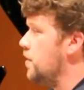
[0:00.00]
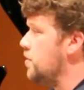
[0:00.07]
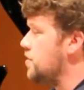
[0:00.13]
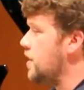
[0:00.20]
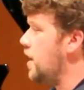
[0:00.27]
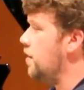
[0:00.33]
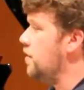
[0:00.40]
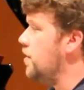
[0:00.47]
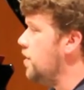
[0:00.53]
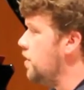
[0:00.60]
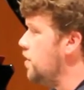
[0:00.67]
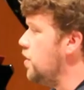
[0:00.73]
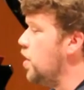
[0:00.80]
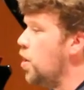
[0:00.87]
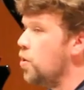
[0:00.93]
There is now
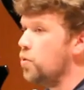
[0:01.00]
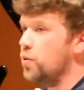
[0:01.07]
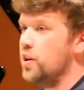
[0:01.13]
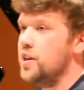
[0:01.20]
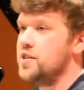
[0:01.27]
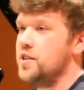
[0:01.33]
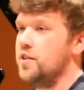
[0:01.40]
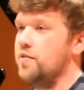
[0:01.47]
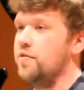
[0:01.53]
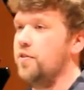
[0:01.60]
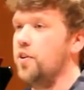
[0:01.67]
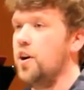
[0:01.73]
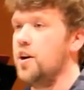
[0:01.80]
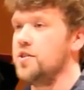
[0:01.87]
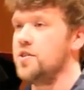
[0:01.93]
no reason
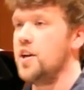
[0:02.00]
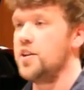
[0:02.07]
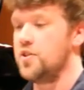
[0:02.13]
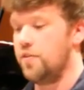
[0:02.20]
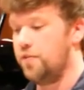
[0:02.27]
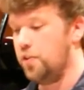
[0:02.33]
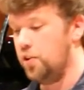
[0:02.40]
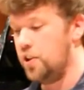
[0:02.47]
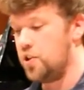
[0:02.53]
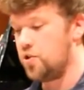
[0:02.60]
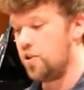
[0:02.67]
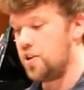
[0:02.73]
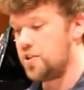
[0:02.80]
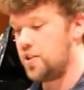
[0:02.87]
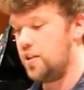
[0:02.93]
for us not to fully
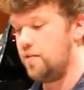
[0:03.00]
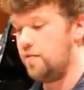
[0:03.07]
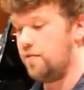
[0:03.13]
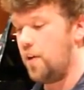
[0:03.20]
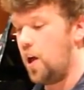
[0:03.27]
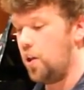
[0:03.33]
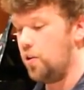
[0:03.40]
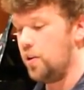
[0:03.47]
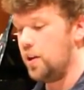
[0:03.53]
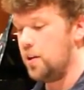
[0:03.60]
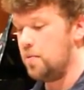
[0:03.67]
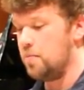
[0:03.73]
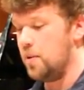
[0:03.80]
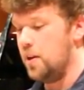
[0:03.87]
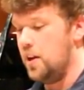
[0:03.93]
trust Him, follow
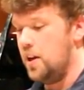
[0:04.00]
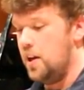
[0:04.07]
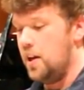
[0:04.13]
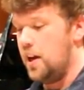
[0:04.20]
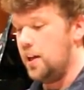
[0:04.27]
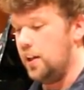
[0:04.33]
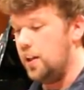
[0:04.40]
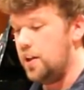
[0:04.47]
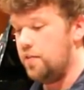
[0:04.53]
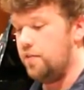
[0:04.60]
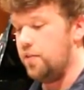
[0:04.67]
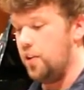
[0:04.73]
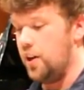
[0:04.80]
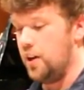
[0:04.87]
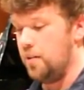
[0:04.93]
Him, and
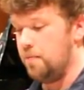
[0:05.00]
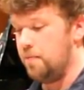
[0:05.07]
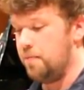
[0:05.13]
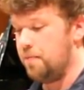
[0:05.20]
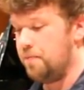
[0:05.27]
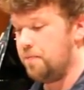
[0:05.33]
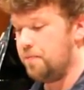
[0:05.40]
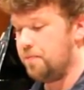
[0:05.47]
live for Him.